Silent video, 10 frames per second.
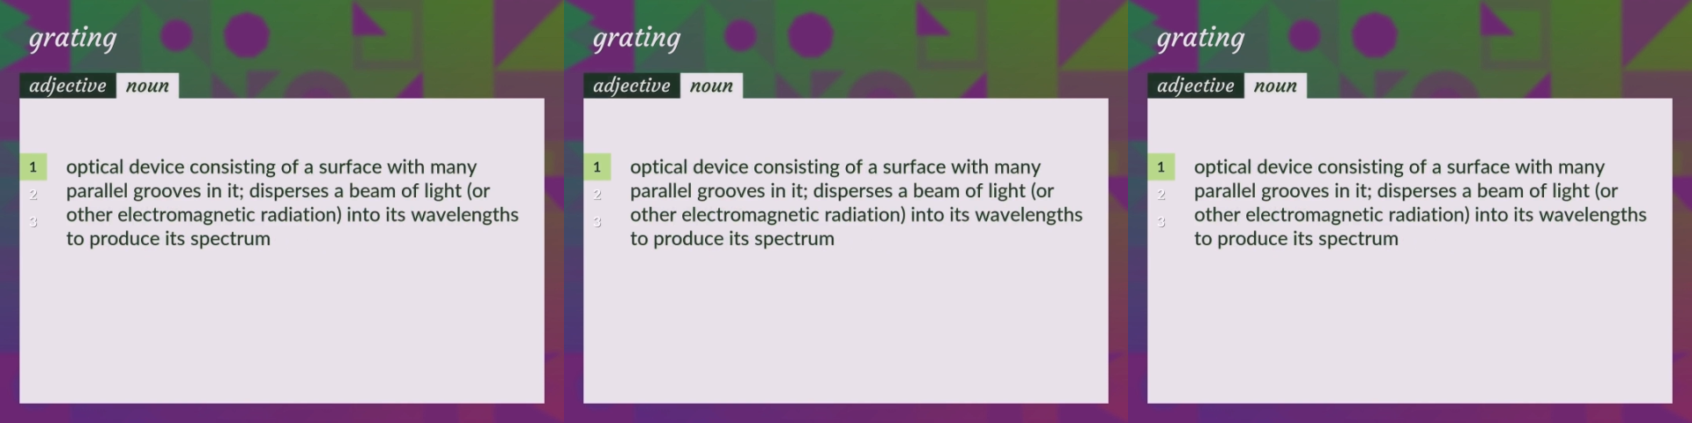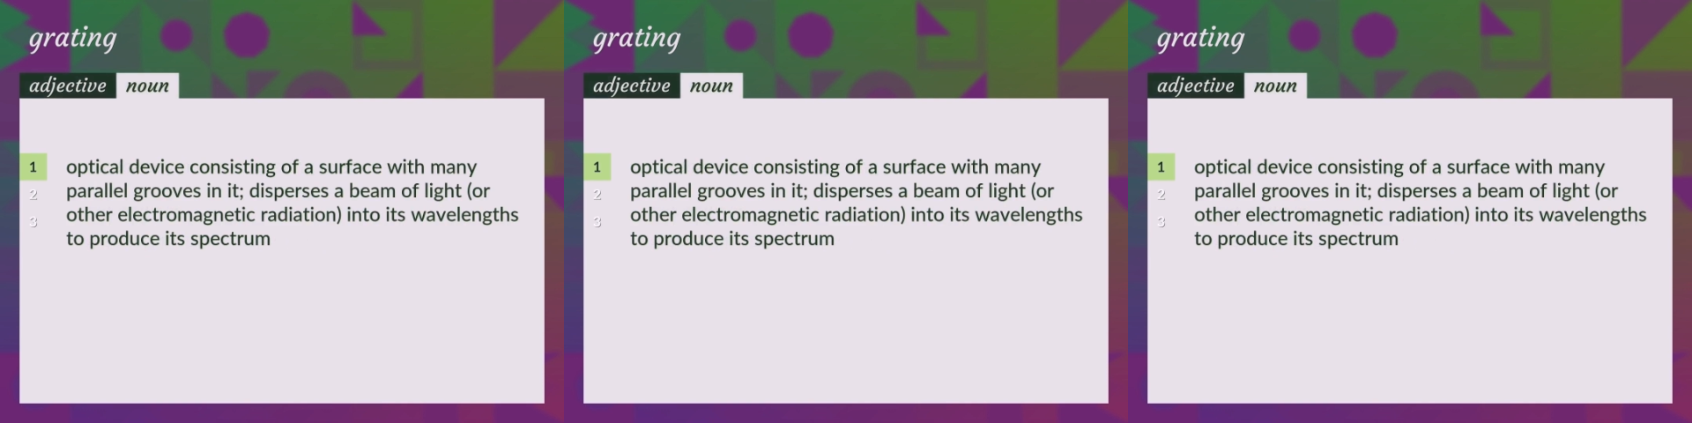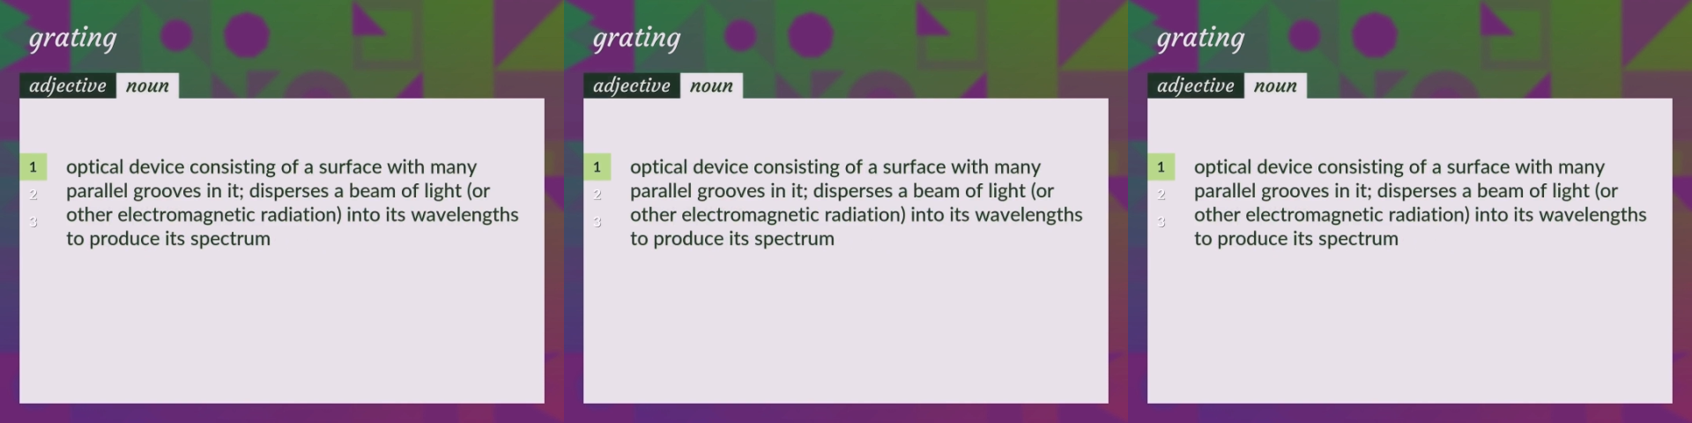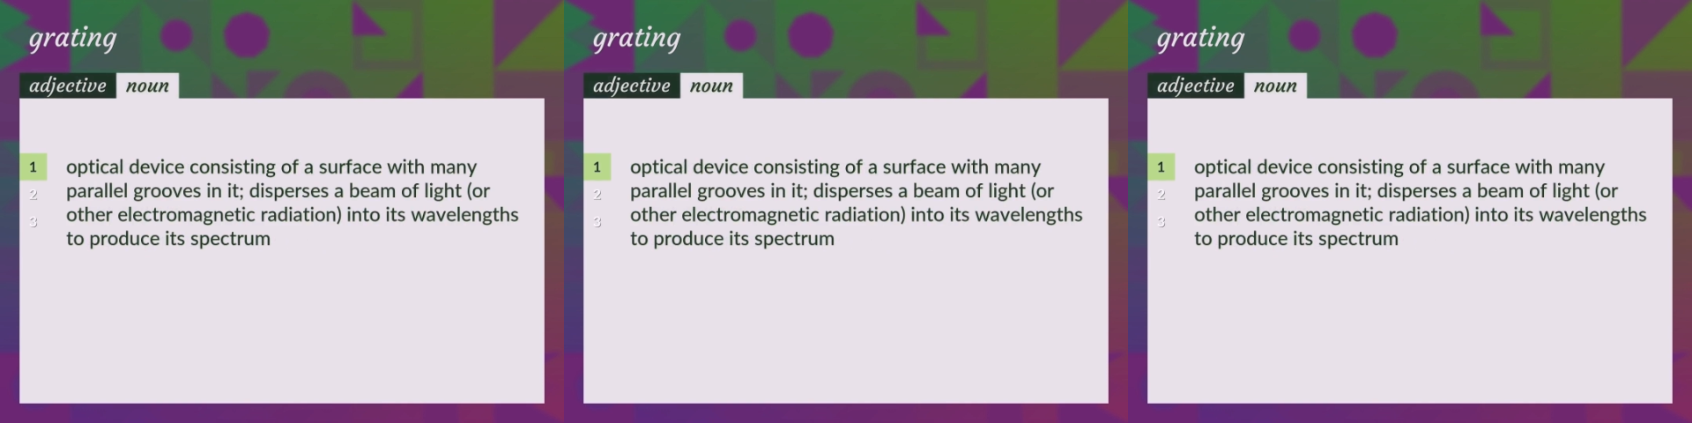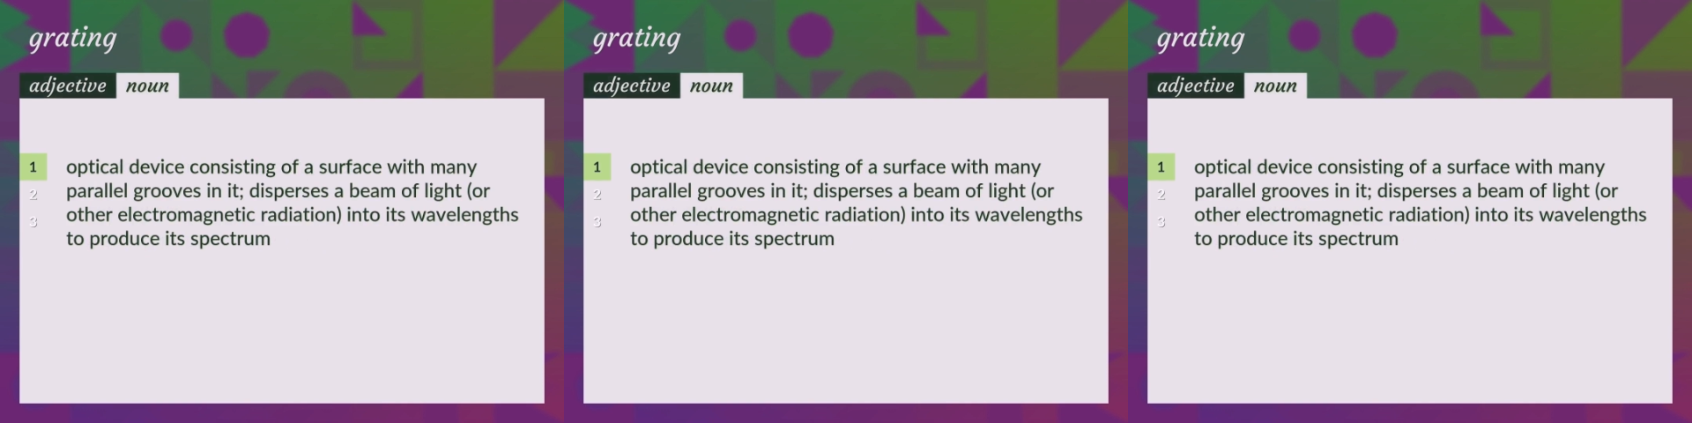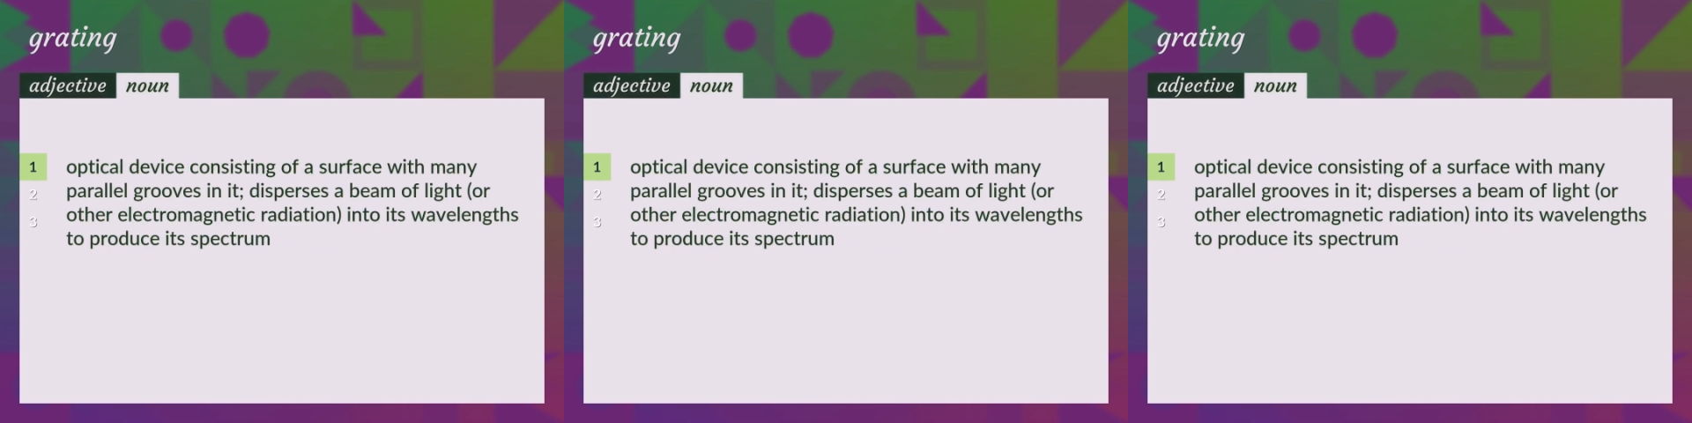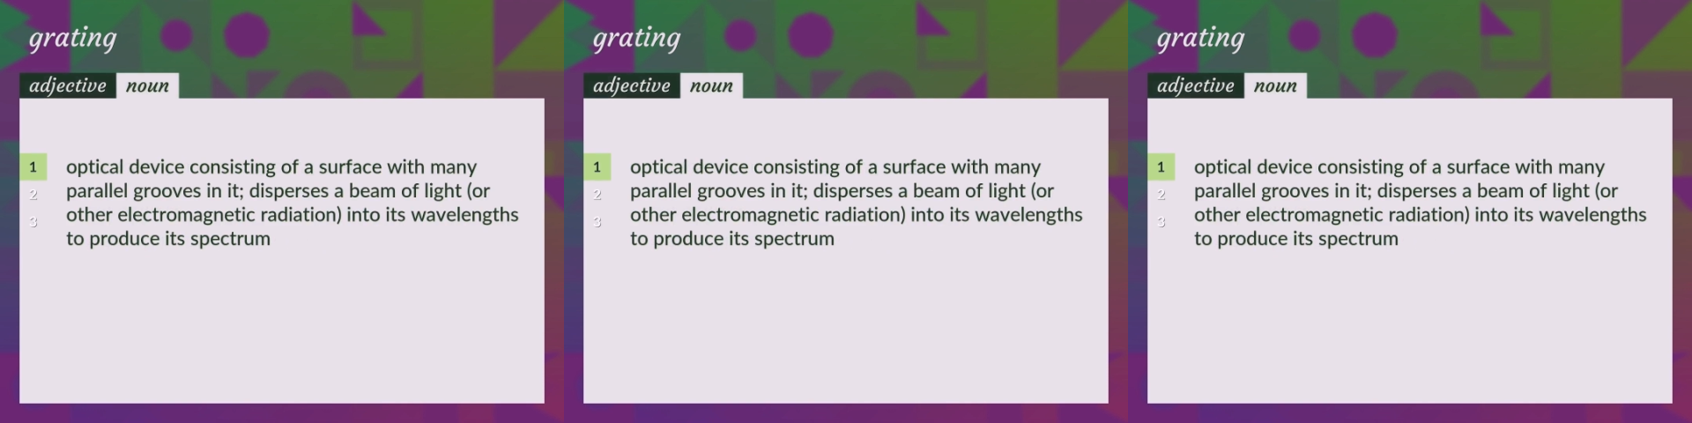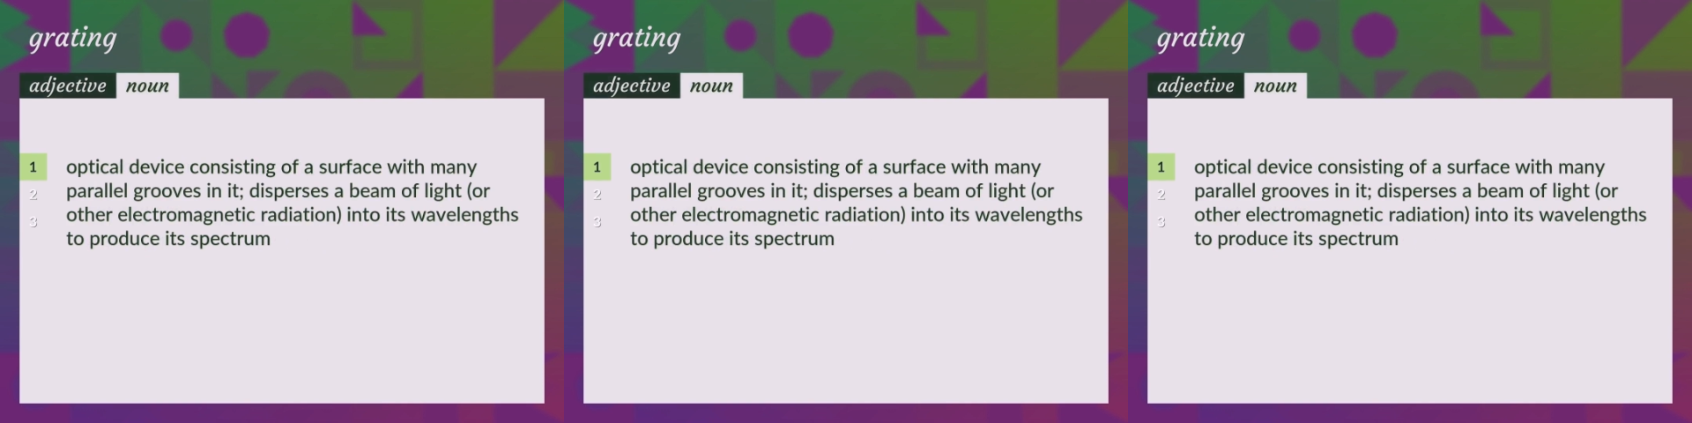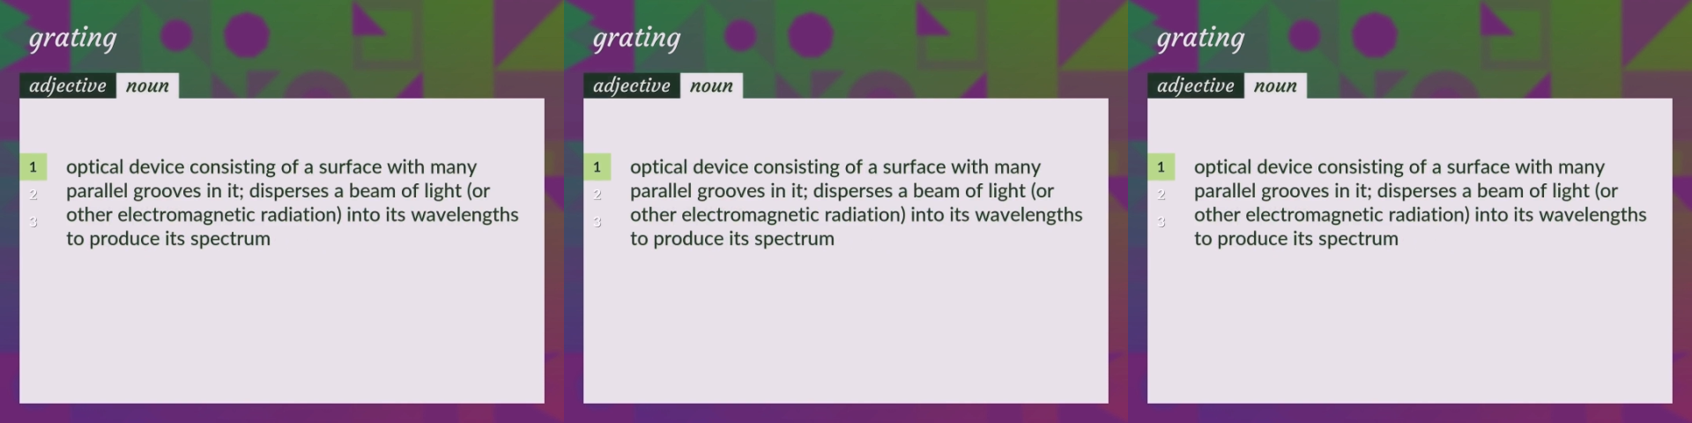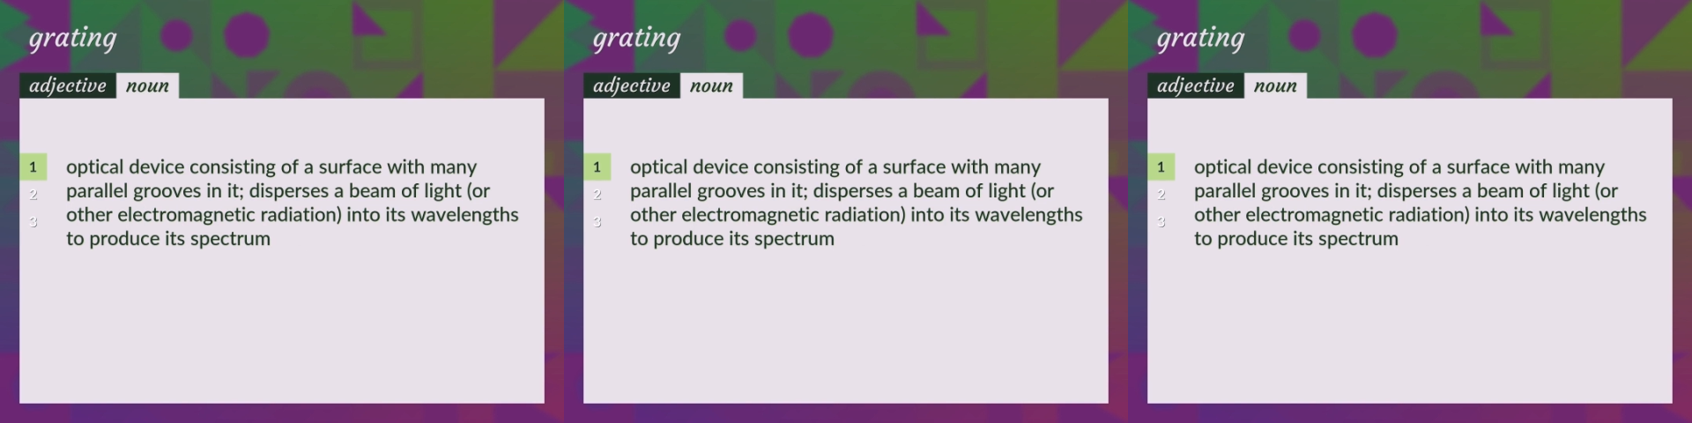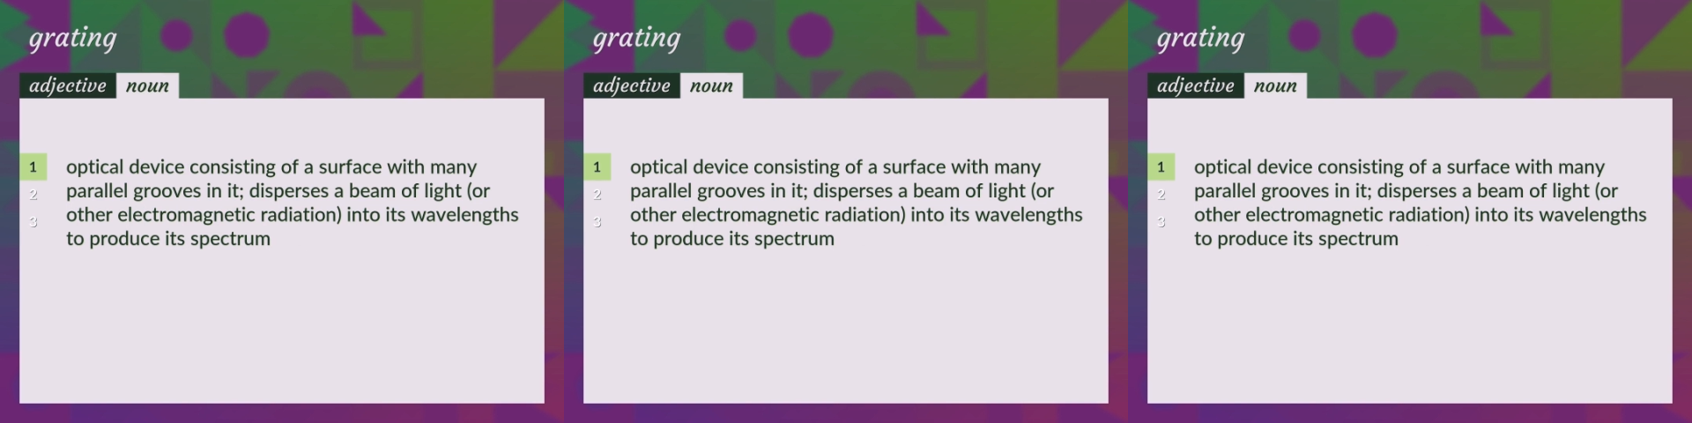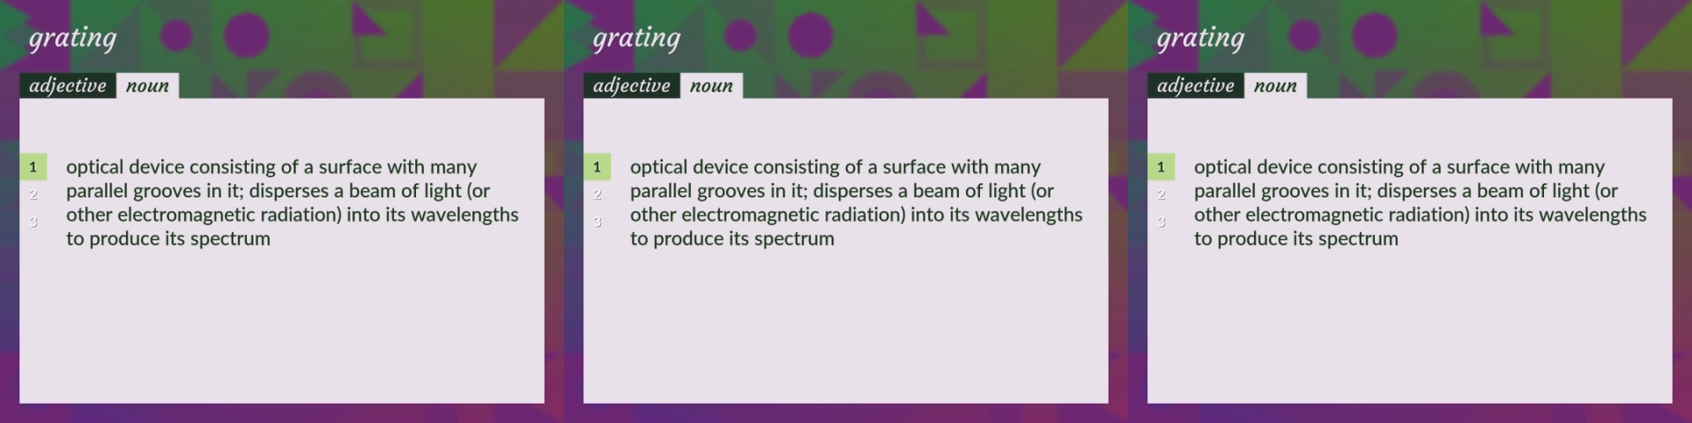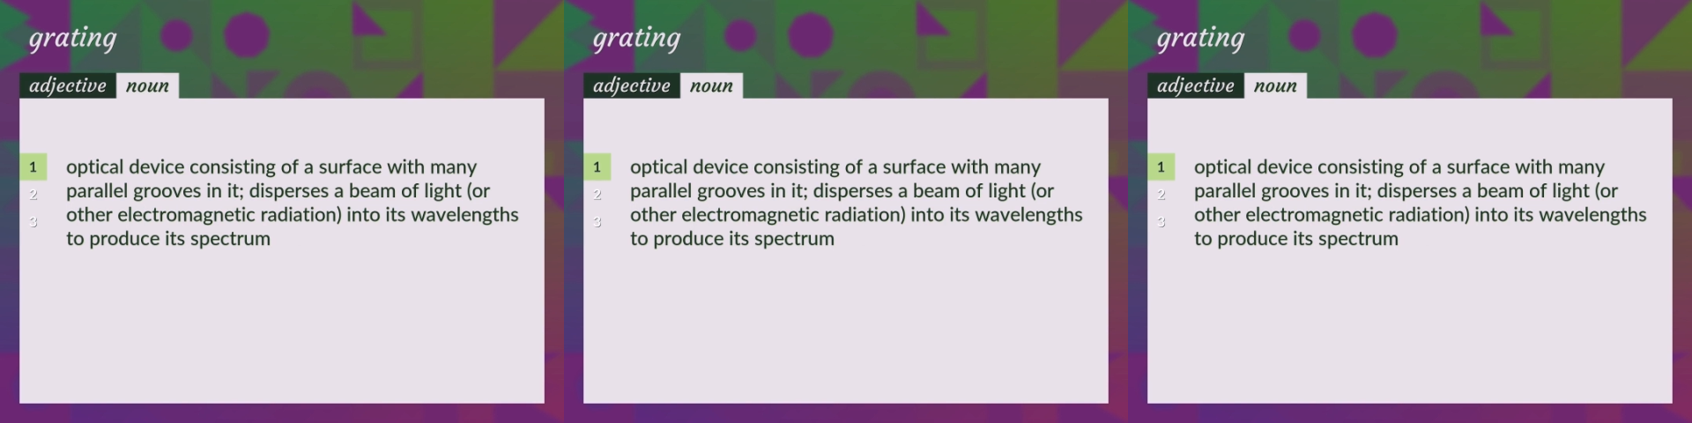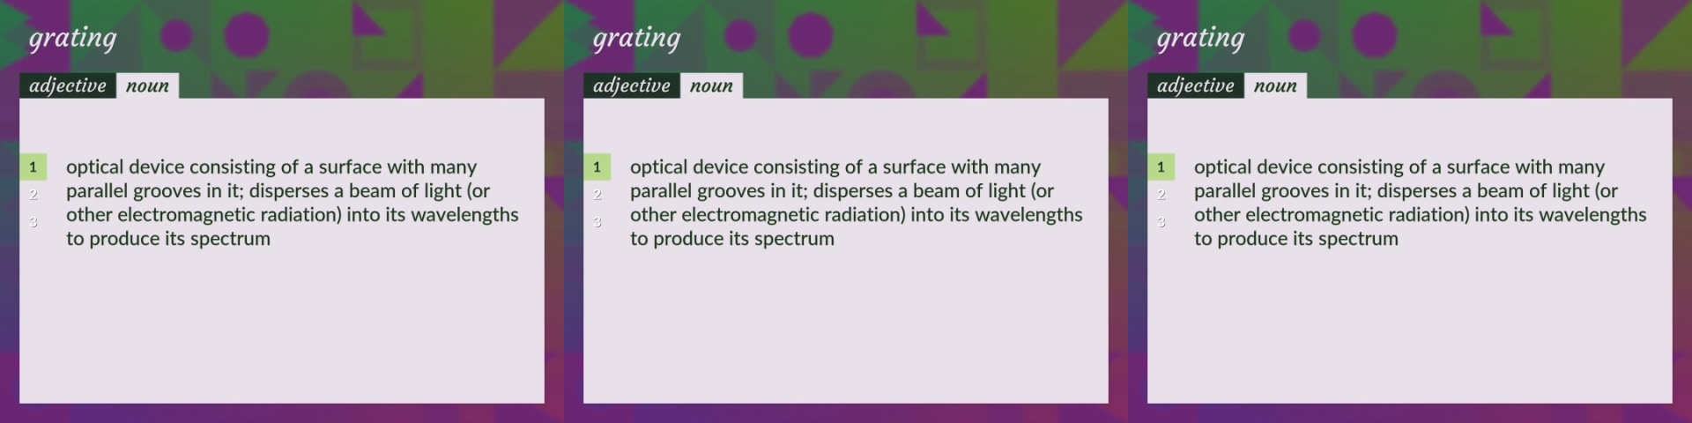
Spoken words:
Nobody's mouth can be seen.